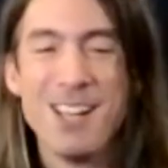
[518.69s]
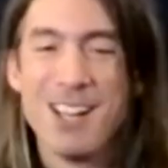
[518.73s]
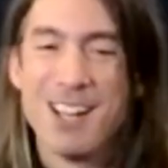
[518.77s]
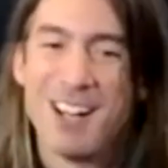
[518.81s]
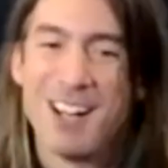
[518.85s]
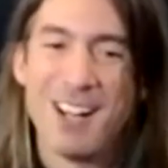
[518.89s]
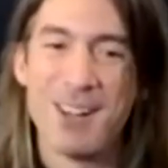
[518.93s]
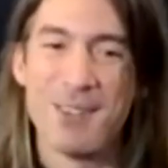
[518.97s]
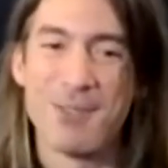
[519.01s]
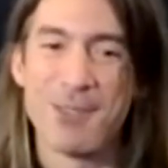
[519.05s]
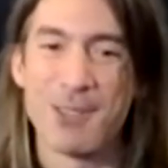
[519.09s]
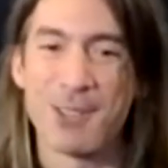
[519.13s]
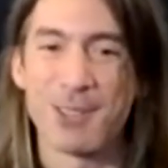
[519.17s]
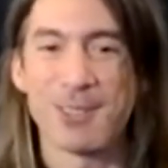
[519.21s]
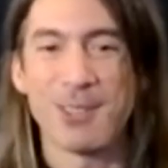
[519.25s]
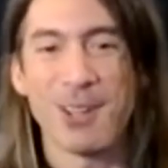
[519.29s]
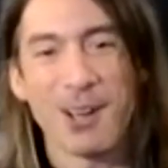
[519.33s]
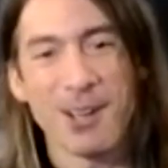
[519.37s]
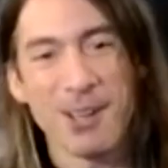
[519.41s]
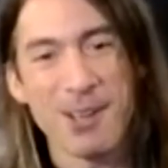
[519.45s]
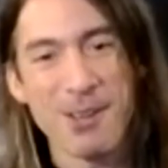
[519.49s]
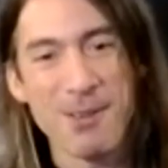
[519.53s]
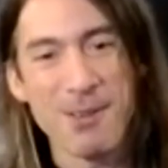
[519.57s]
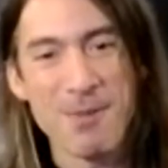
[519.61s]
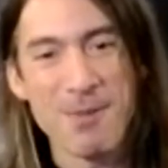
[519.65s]
we're
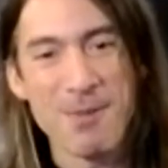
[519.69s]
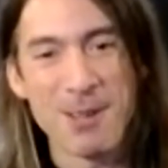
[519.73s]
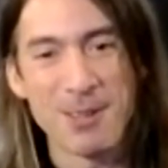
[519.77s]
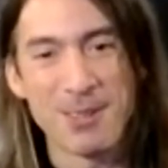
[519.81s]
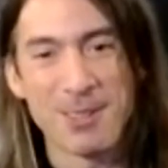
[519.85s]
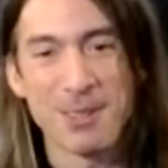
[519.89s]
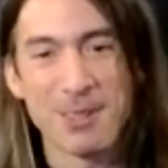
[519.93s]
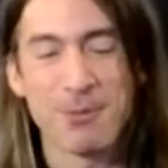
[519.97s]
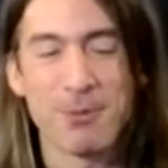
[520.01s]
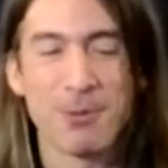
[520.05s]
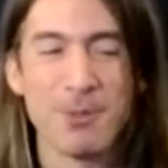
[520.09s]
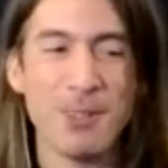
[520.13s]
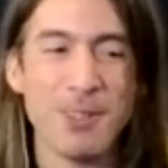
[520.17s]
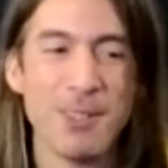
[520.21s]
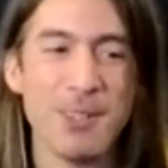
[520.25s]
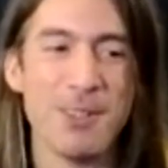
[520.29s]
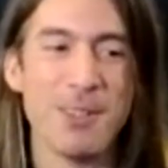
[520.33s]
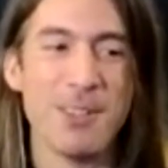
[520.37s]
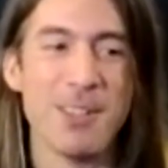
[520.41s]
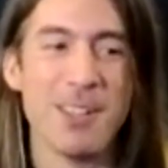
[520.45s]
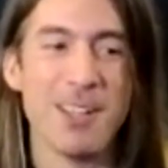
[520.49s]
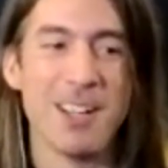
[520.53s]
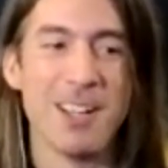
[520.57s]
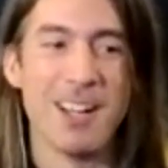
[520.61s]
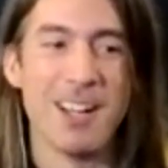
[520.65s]
talking about
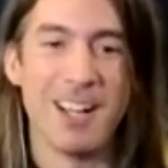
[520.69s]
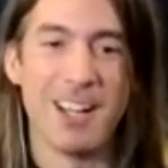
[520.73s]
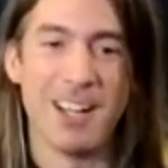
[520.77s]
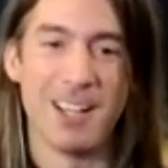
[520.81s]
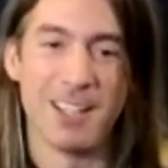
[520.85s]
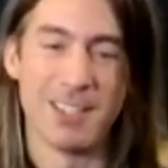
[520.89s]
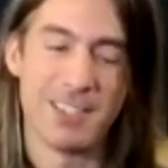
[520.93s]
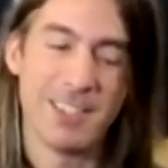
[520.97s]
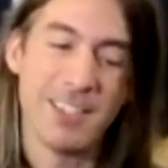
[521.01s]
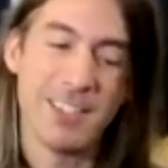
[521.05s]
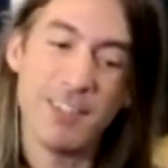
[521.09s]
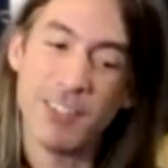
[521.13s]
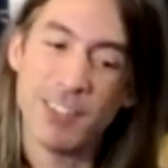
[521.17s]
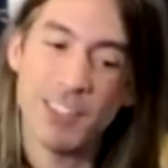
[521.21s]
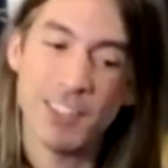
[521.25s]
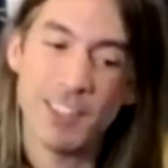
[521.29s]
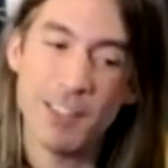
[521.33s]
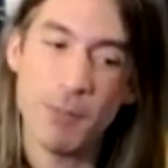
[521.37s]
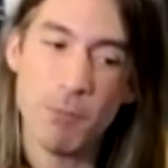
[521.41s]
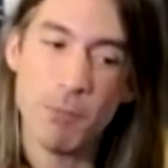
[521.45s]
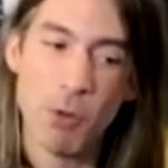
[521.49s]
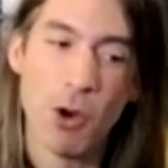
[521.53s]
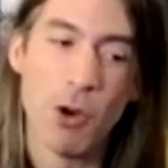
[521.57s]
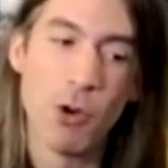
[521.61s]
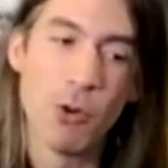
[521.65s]
different
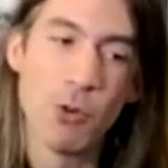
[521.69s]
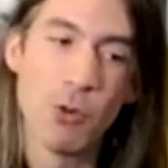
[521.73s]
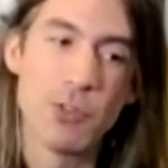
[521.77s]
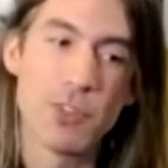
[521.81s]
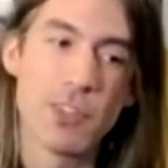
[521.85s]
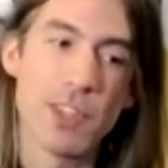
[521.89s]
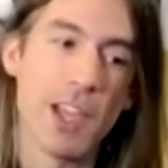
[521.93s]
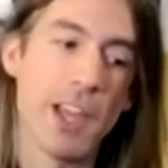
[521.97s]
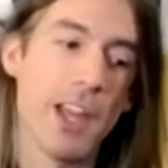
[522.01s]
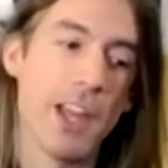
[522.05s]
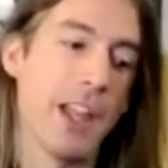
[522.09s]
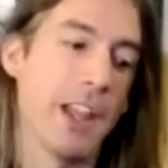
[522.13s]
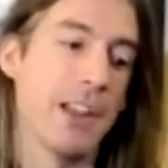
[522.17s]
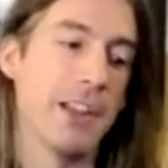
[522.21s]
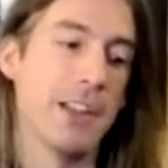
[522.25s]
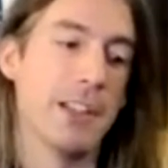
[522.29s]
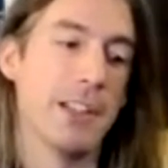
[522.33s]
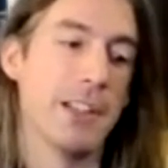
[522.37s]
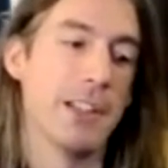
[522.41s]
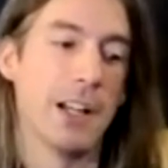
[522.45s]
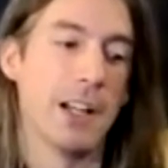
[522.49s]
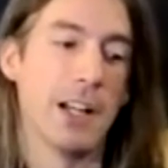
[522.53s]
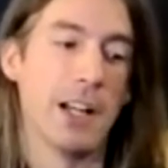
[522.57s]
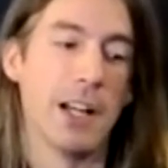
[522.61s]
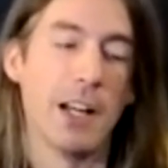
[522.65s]
CVT modes,
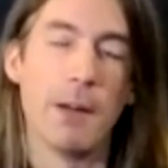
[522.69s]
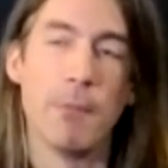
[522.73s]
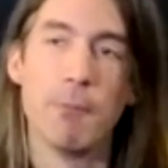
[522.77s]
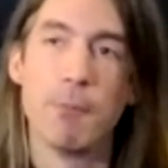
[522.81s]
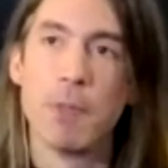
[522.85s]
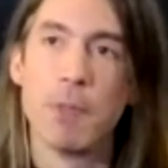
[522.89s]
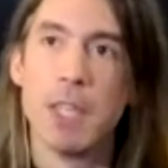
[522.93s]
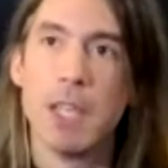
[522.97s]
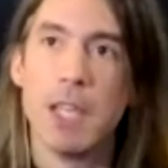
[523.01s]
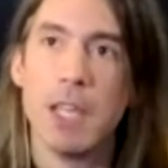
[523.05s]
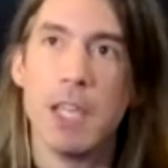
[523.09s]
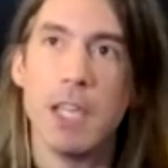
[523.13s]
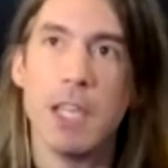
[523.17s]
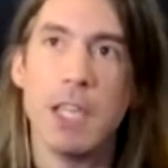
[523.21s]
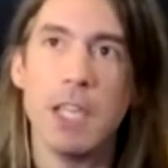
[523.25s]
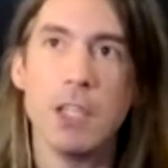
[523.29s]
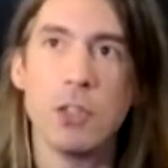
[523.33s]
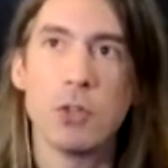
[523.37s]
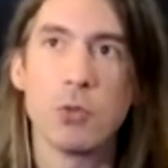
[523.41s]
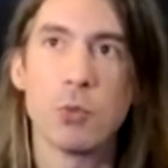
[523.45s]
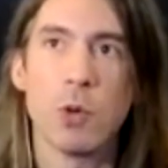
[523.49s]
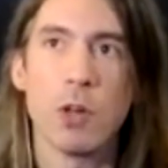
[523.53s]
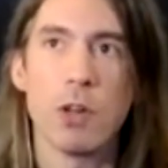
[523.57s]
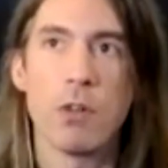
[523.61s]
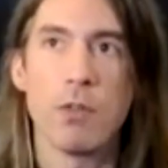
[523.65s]
and
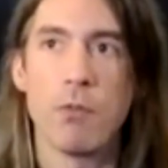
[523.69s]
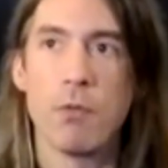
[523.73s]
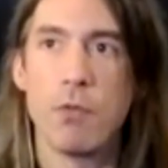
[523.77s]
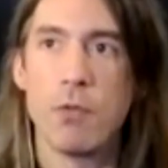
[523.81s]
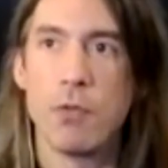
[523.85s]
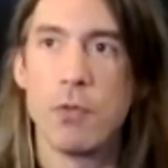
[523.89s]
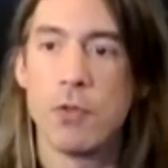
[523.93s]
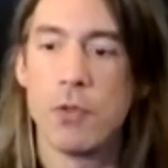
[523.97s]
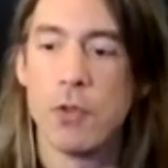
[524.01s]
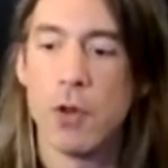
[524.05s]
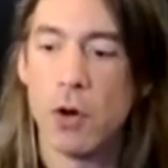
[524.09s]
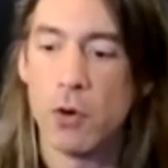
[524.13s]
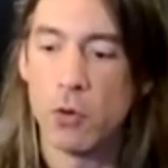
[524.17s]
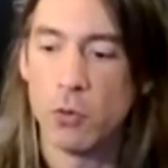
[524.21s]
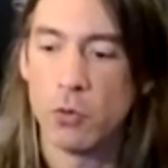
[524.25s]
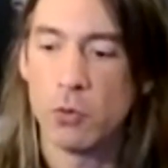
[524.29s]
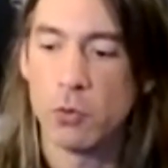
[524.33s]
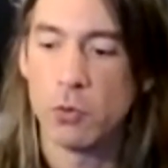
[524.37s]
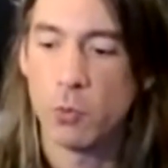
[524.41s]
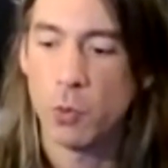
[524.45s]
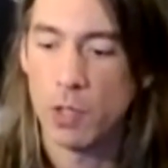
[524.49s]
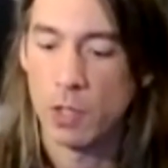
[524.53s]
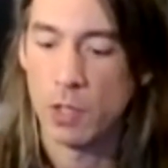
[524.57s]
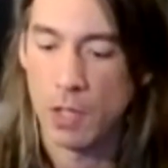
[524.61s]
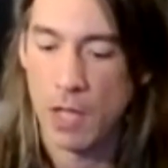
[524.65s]
each one of
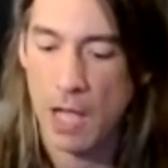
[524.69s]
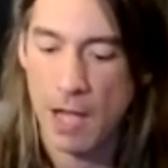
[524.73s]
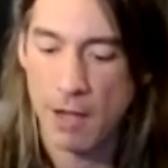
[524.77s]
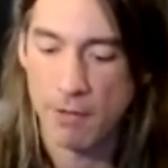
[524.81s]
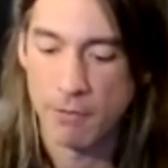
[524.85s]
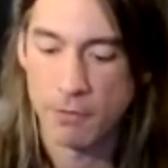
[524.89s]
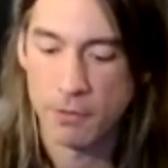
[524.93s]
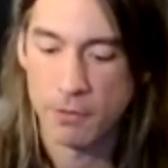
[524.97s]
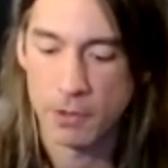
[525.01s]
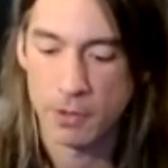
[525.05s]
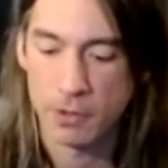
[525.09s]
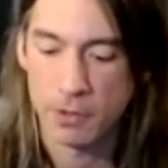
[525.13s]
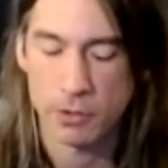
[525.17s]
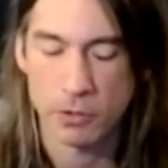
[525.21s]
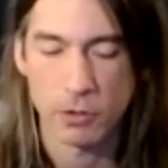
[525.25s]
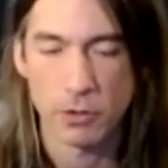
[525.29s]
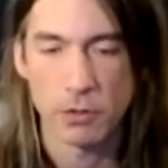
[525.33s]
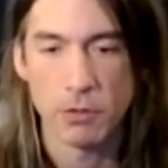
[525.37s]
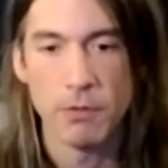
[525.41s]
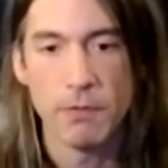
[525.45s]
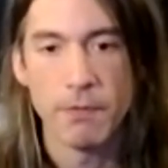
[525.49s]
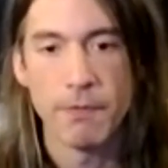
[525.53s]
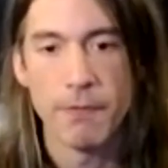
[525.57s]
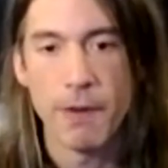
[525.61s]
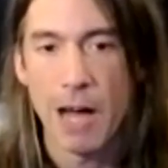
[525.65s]
those will have a
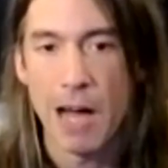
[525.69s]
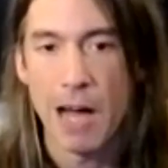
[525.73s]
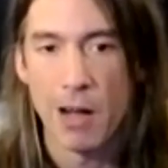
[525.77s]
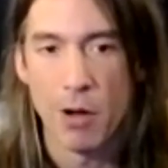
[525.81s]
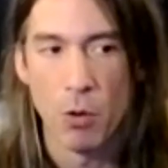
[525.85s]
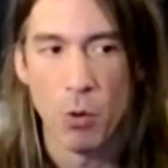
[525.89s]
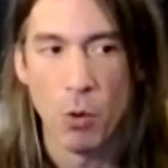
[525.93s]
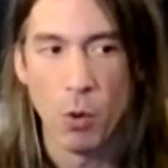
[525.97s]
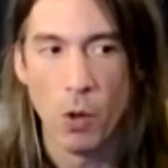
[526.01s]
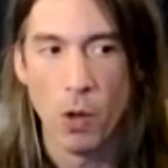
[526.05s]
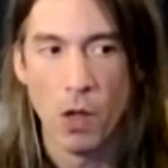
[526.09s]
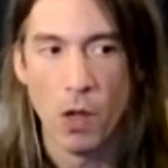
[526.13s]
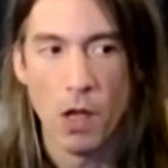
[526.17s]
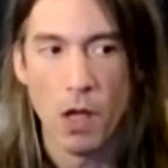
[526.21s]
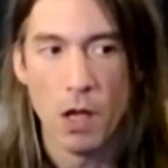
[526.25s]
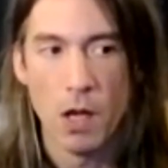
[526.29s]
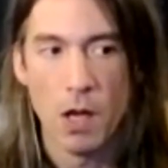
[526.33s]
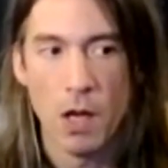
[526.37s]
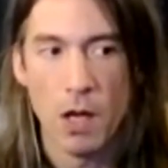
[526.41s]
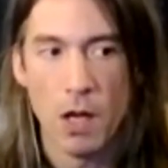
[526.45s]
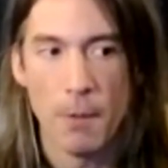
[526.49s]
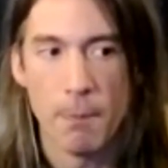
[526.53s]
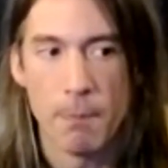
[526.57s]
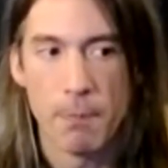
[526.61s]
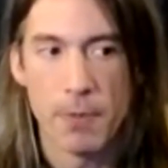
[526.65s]
certain vowel
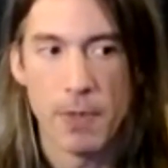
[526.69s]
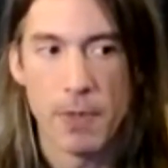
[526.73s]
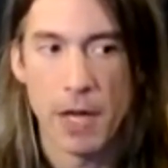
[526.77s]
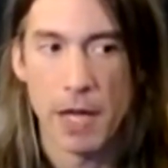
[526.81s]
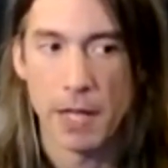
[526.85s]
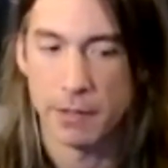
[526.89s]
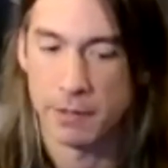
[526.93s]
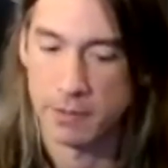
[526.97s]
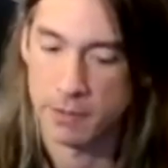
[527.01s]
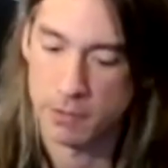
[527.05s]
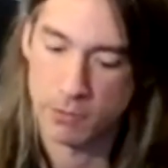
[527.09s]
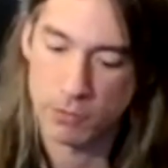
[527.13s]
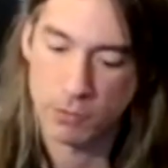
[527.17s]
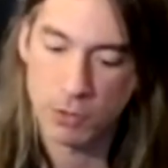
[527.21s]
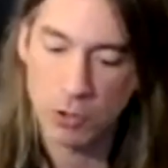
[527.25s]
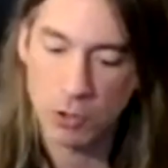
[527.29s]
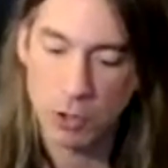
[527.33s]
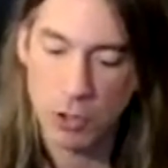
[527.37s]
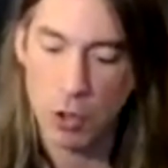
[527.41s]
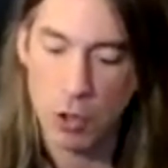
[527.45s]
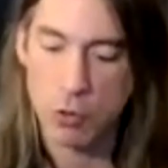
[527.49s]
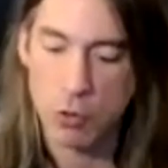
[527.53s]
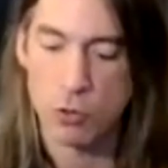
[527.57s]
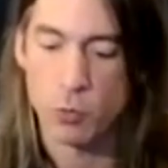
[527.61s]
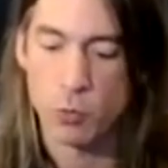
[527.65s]
that
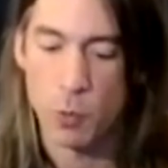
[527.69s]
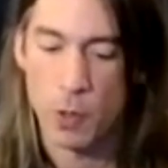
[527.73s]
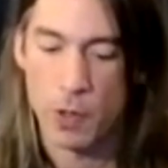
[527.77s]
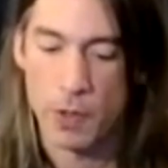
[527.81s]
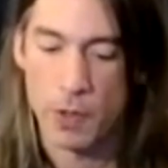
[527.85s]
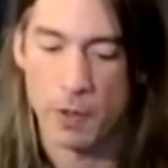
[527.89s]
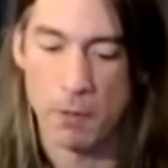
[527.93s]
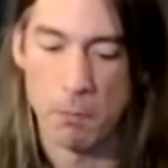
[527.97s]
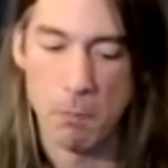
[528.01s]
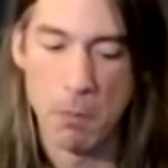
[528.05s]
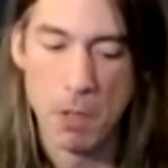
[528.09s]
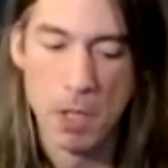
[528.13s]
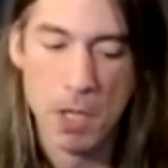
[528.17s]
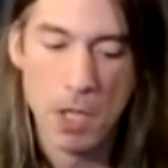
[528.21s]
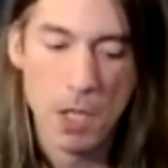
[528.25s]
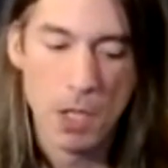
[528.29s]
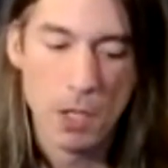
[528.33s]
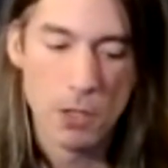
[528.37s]
goes with them.